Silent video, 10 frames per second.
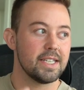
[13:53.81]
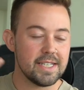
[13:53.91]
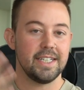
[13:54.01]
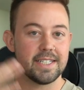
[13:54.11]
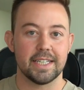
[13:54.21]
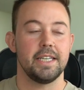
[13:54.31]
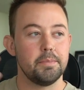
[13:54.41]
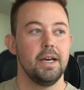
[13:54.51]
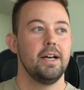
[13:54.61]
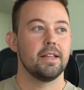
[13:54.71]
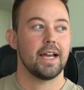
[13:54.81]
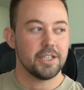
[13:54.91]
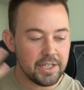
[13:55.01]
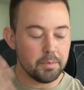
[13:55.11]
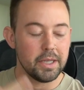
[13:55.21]
This needs to keep, like, I
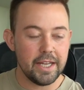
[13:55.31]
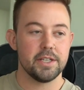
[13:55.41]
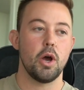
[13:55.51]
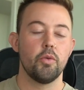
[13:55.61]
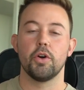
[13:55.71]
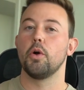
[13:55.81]
just need to play this over and